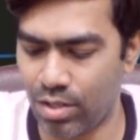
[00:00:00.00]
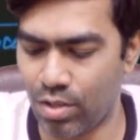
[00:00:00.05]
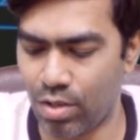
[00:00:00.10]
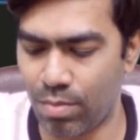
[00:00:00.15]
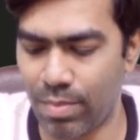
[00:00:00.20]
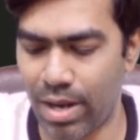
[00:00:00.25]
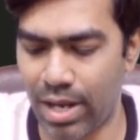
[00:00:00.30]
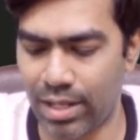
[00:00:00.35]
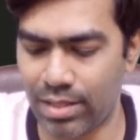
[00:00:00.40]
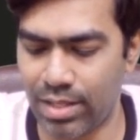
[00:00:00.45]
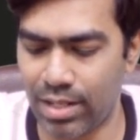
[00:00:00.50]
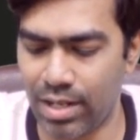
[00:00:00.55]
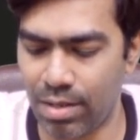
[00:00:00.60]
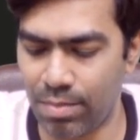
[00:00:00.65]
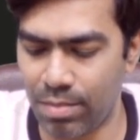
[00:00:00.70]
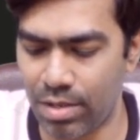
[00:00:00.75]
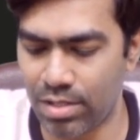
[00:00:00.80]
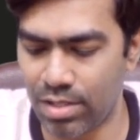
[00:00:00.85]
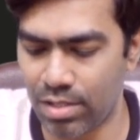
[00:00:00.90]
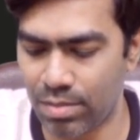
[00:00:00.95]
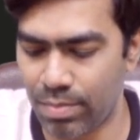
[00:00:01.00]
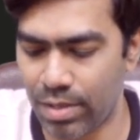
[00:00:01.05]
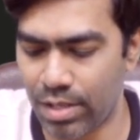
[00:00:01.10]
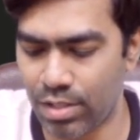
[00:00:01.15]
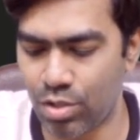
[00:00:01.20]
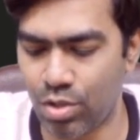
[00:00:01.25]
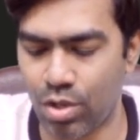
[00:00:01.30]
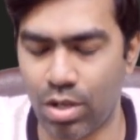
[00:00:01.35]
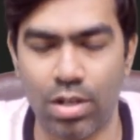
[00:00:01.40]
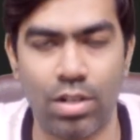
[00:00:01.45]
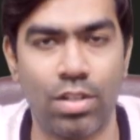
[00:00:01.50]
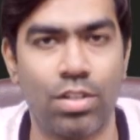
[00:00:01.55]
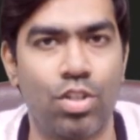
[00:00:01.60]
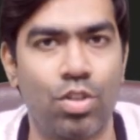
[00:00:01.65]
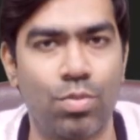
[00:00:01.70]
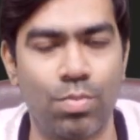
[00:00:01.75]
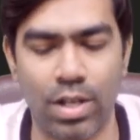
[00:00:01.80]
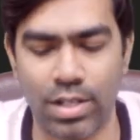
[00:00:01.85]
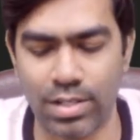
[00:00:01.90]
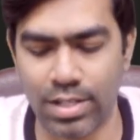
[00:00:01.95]
your MAG3 elimination is based on
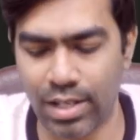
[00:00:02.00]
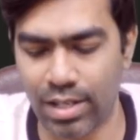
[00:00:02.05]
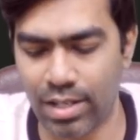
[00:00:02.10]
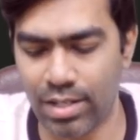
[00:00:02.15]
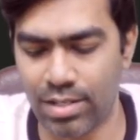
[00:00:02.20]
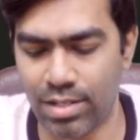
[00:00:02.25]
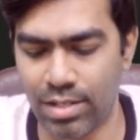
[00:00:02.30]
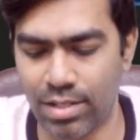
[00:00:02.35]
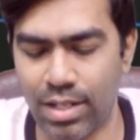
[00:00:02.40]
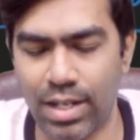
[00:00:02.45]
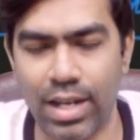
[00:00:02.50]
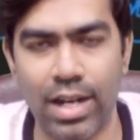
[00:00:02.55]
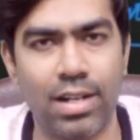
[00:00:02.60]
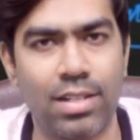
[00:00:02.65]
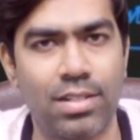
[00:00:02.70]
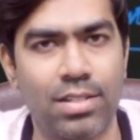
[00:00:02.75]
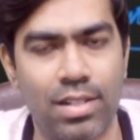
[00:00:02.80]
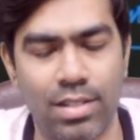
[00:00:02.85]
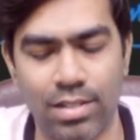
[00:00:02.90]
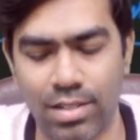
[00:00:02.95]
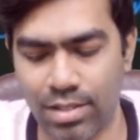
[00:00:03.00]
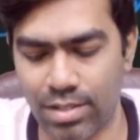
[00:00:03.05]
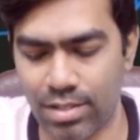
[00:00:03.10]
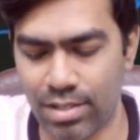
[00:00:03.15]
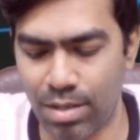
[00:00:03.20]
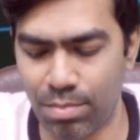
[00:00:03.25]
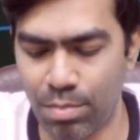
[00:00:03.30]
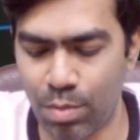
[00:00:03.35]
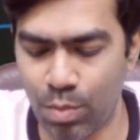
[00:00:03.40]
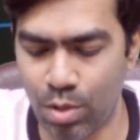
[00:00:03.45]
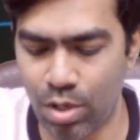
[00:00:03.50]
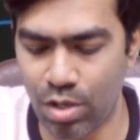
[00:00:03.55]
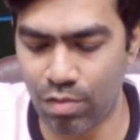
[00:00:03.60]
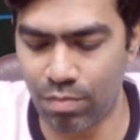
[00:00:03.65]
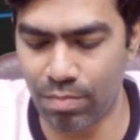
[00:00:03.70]
tubular secretion. In the later stages, some amount